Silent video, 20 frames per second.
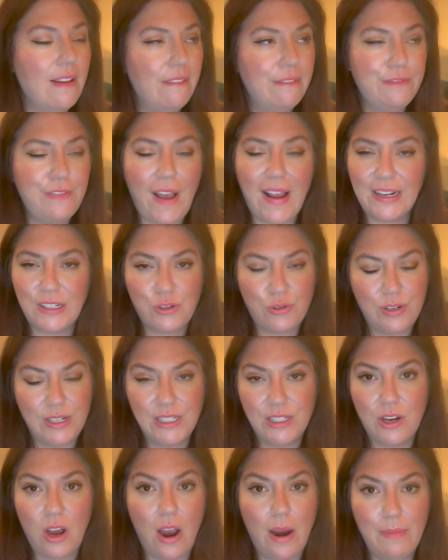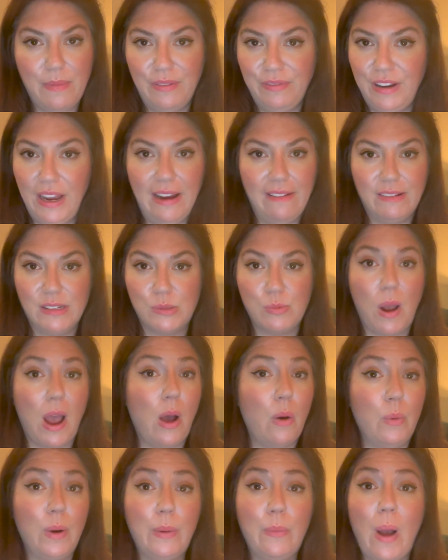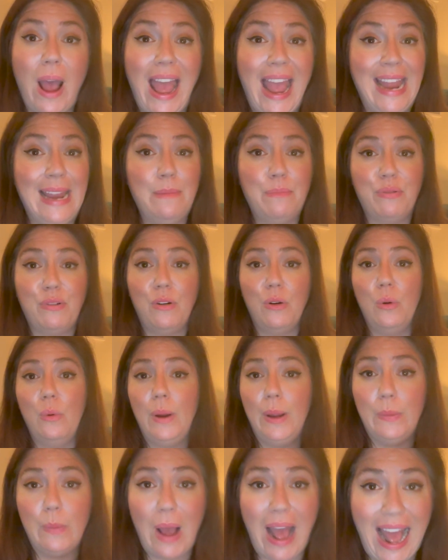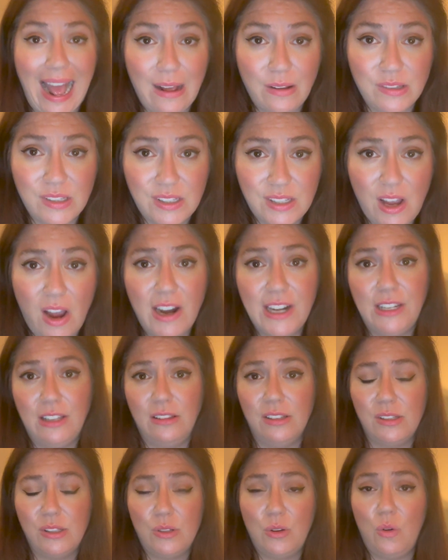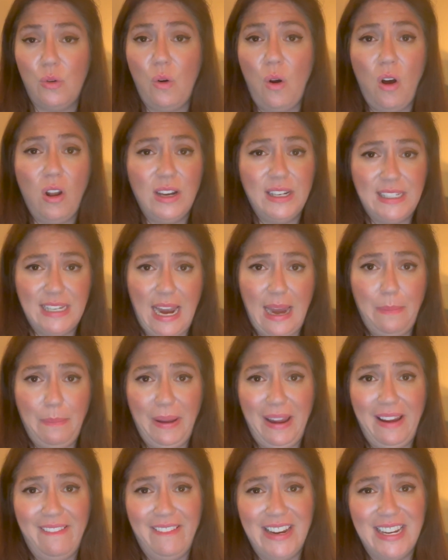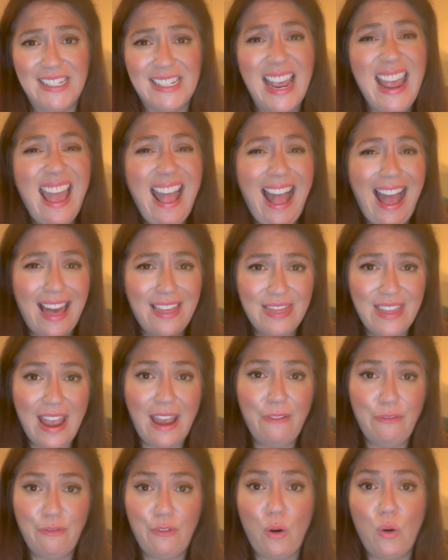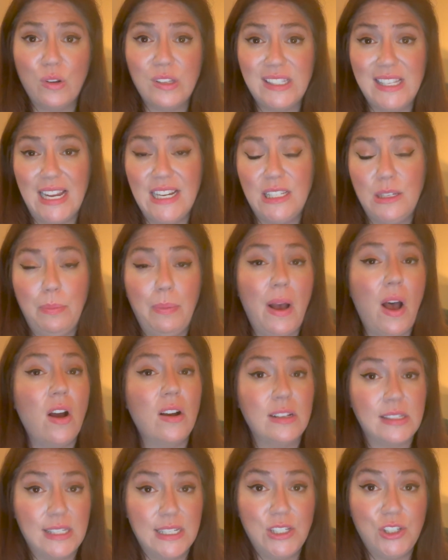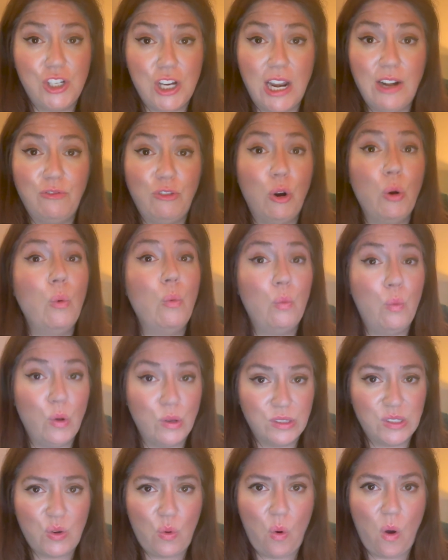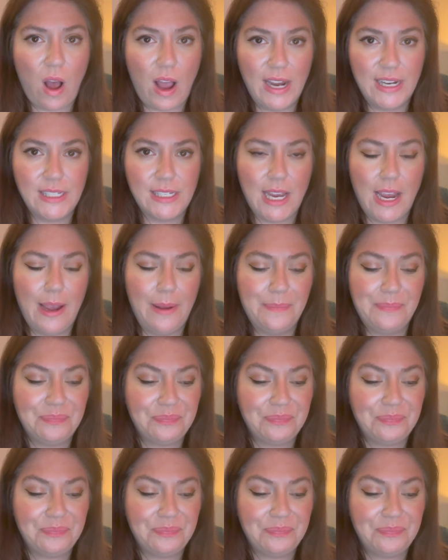factor in time of year as well. We were April, we were outside of the school holiday period, and therefore Center Parcs in general was quieter.